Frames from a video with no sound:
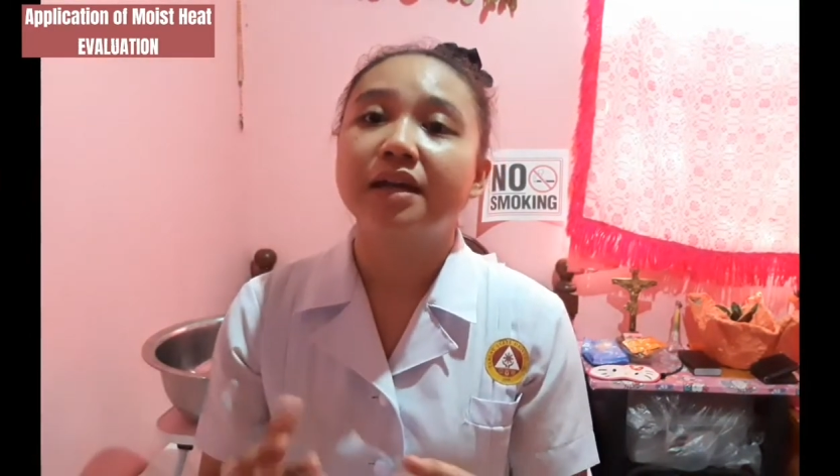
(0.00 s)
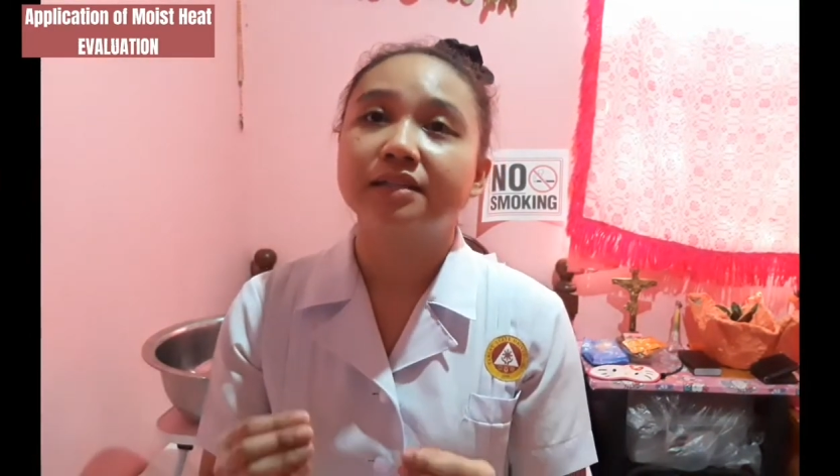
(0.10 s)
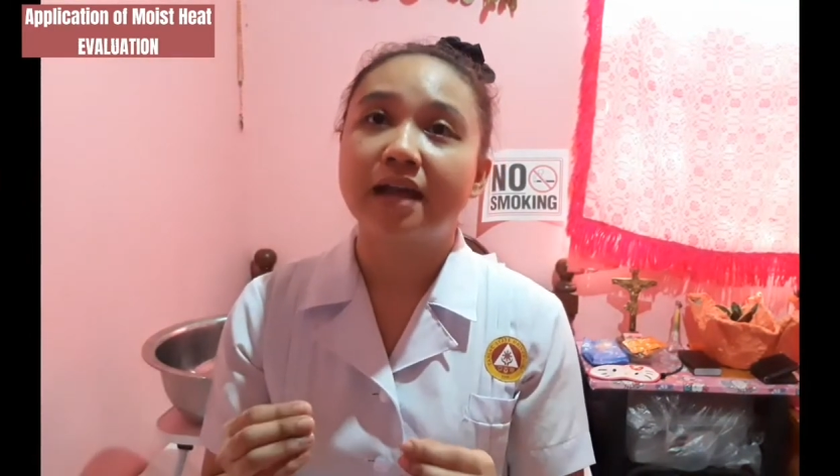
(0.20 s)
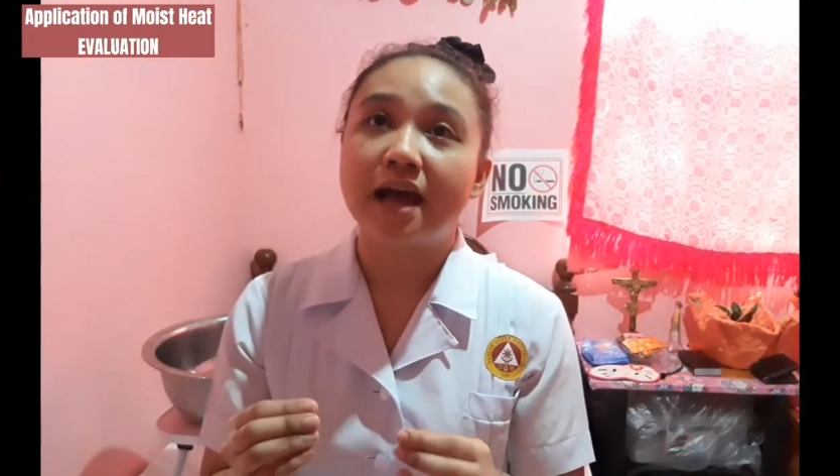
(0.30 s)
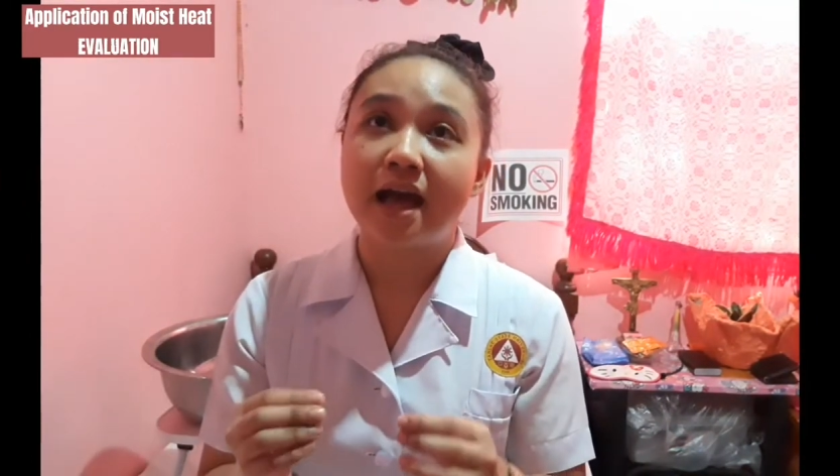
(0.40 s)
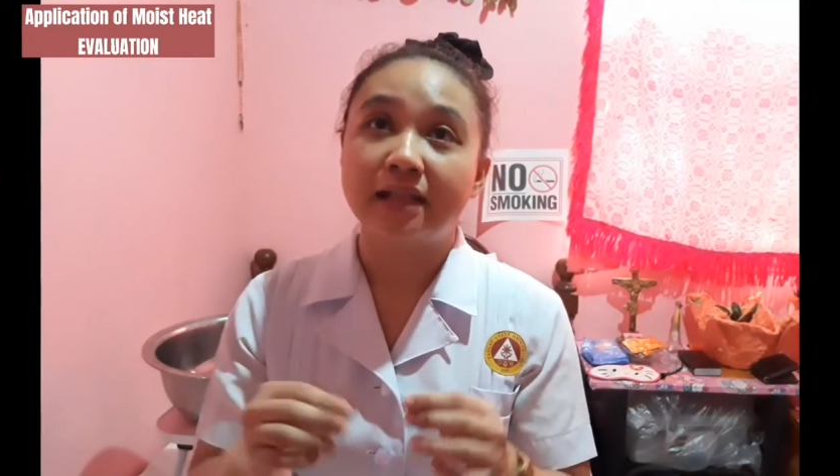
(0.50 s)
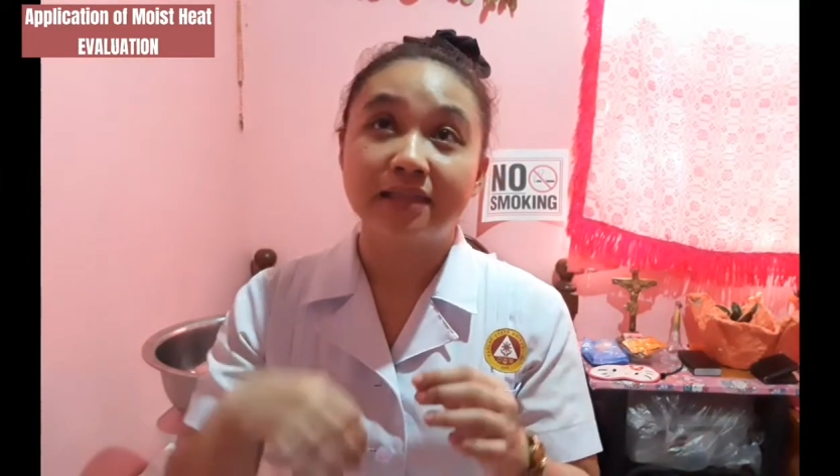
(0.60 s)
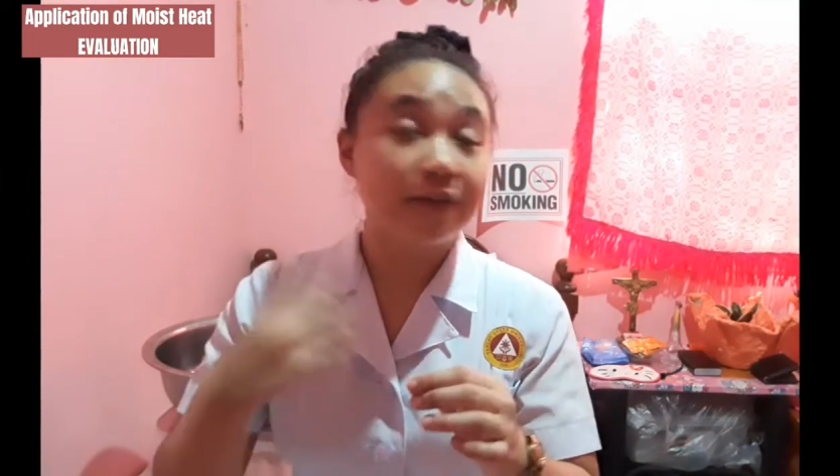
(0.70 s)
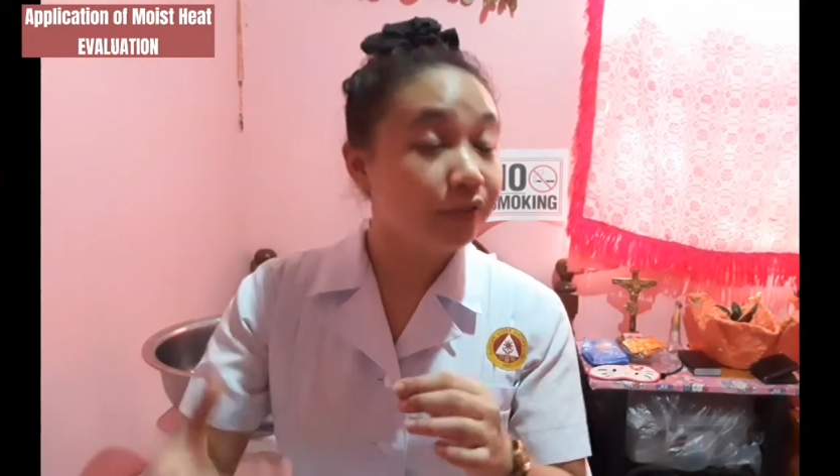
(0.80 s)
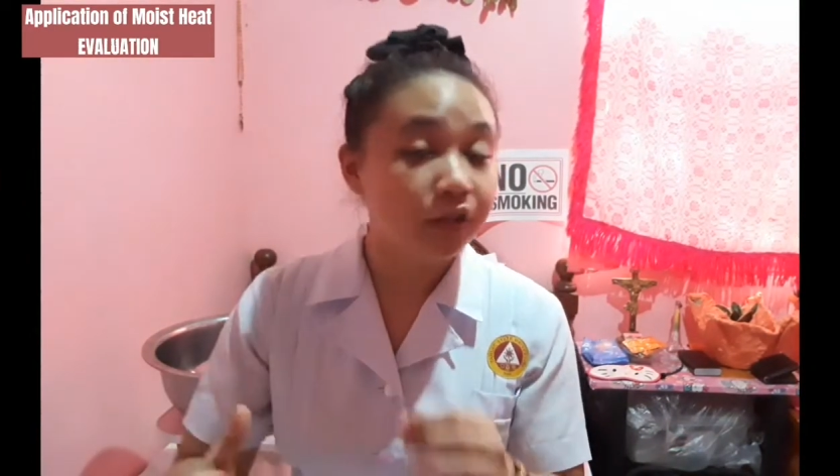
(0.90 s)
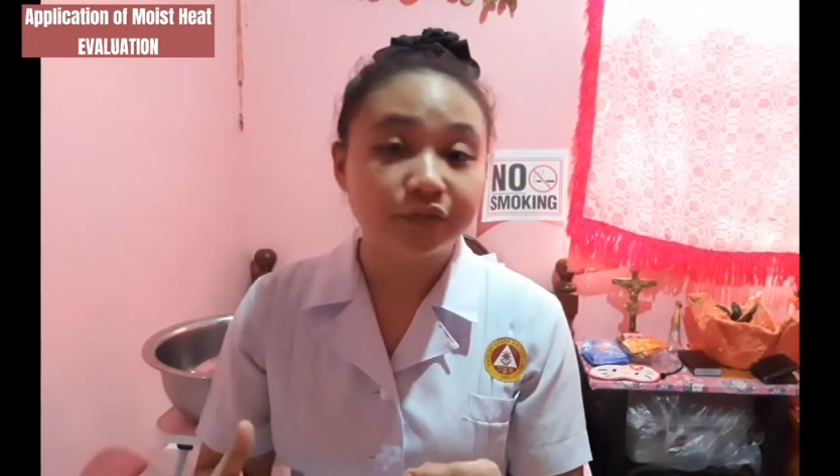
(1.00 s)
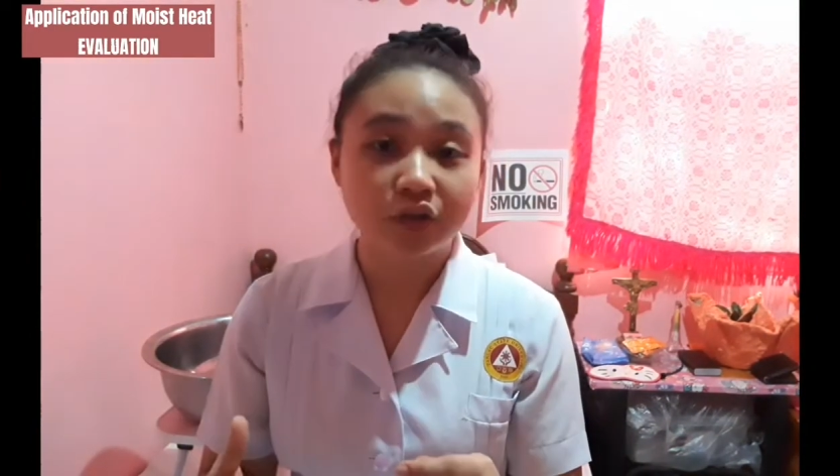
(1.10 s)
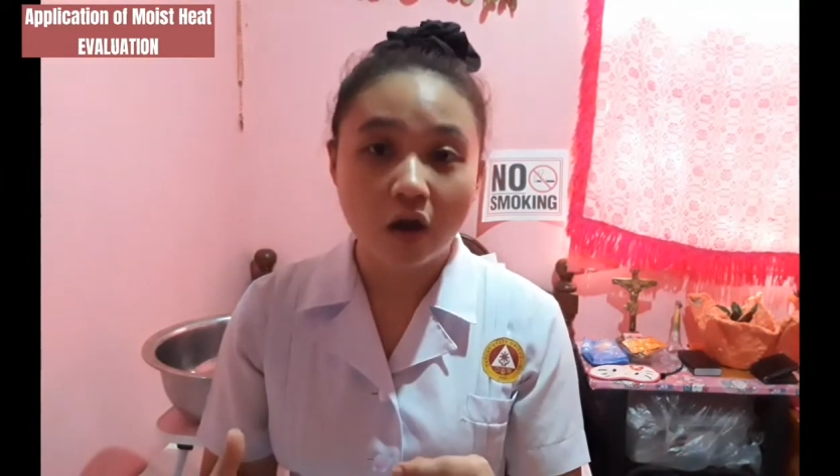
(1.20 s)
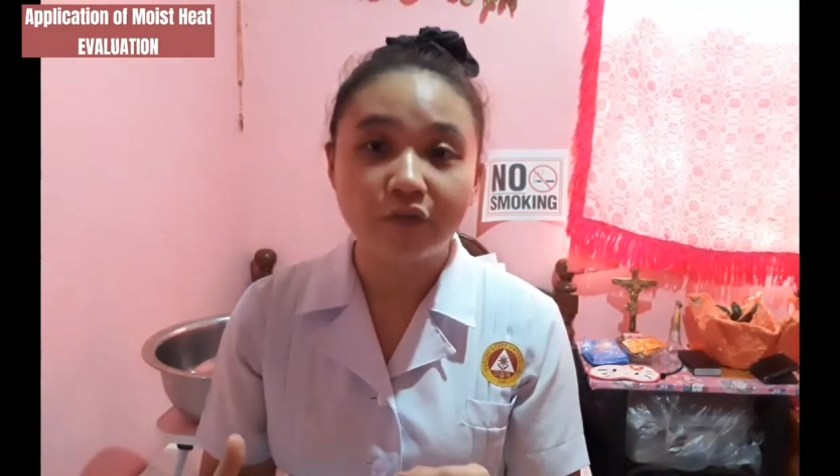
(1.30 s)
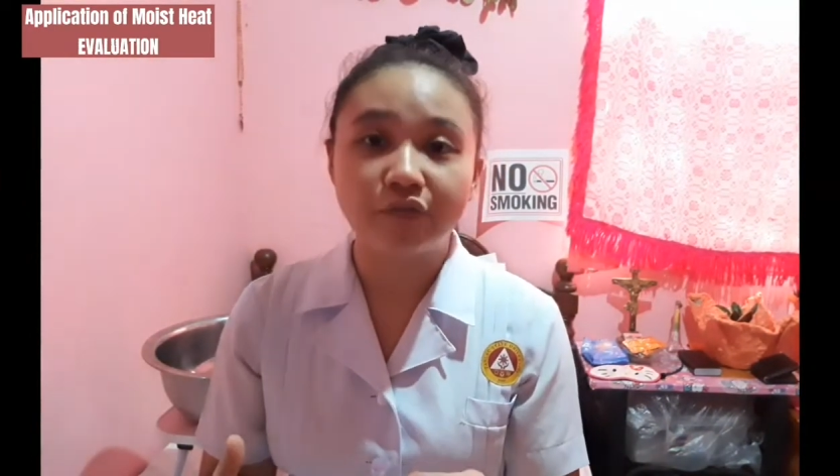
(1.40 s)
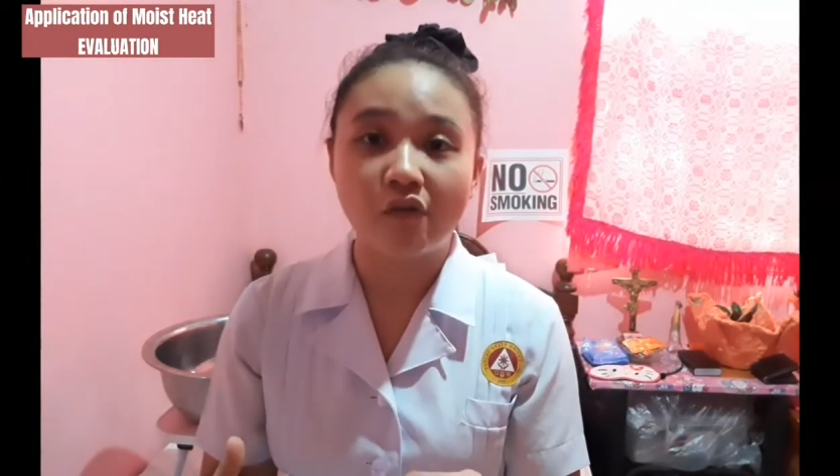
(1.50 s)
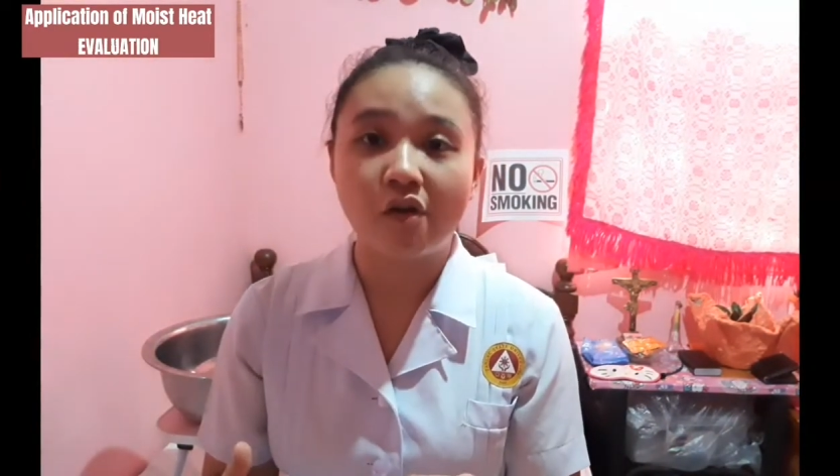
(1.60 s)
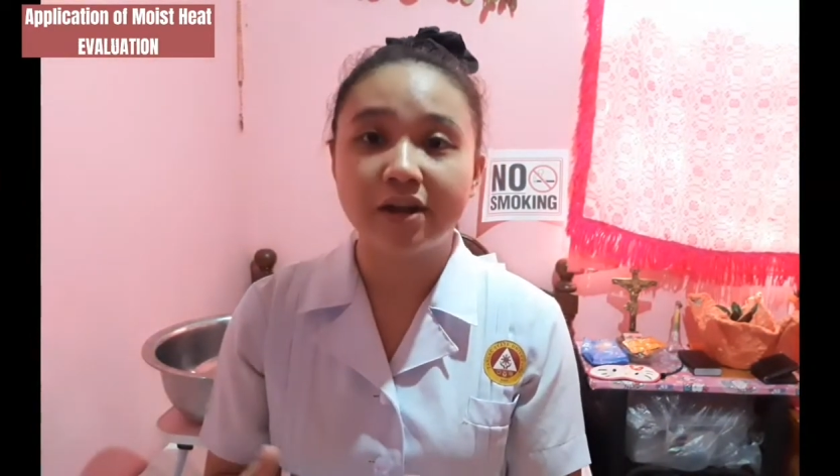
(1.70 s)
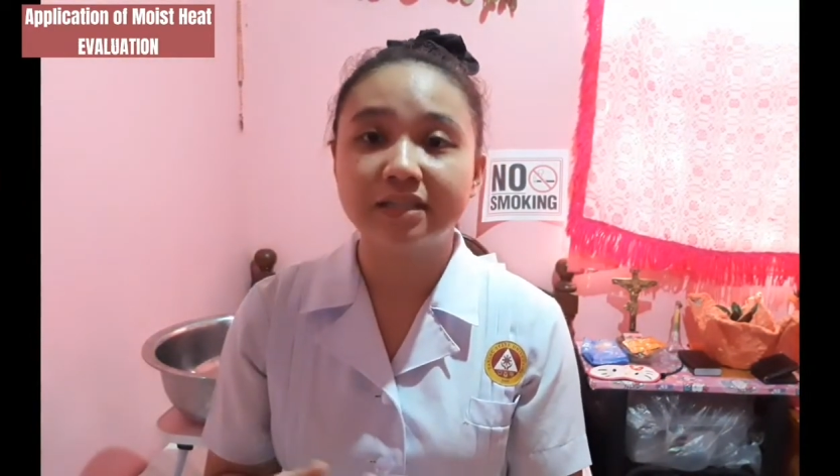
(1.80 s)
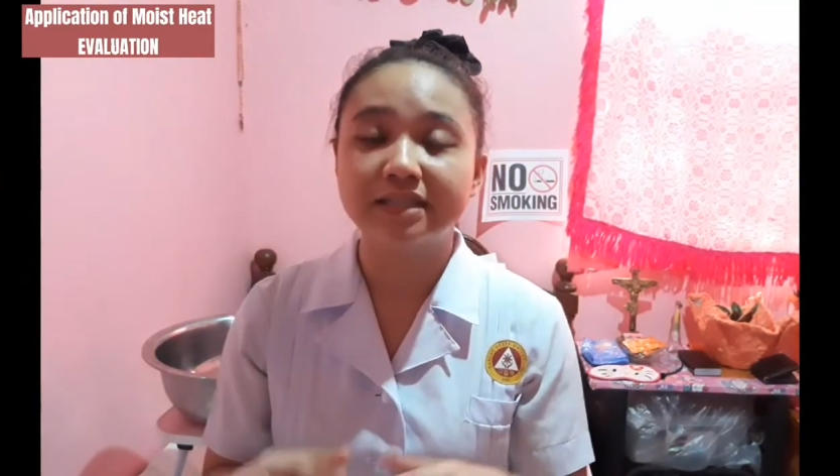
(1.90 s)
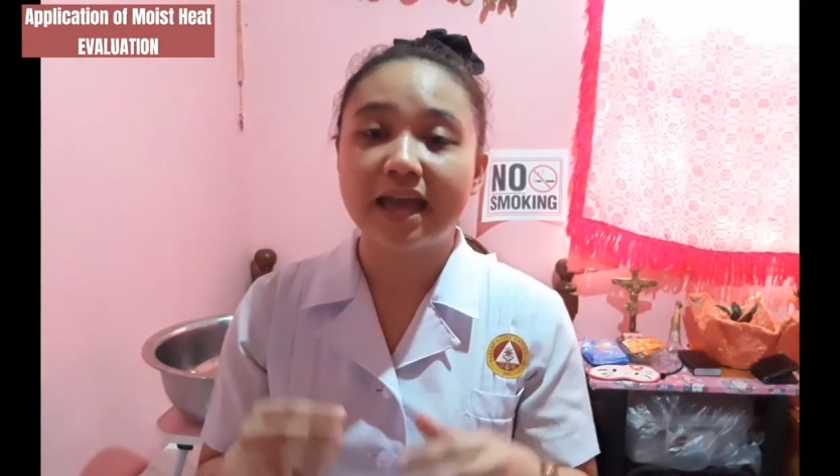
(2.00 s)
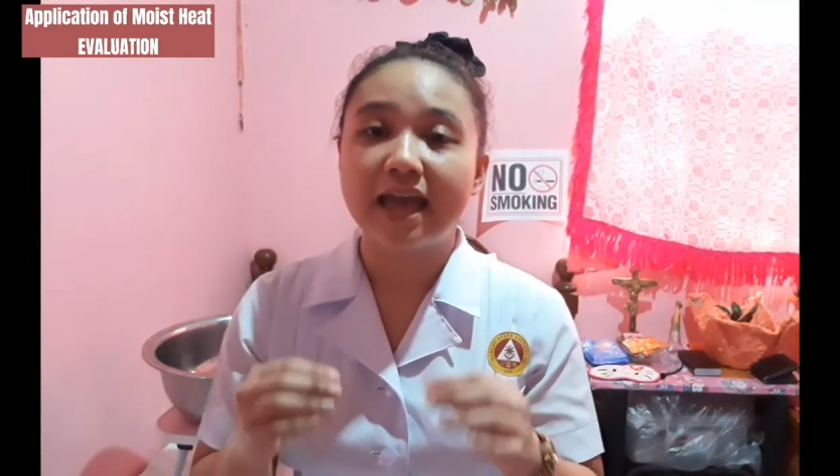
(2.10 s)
the level of comfort,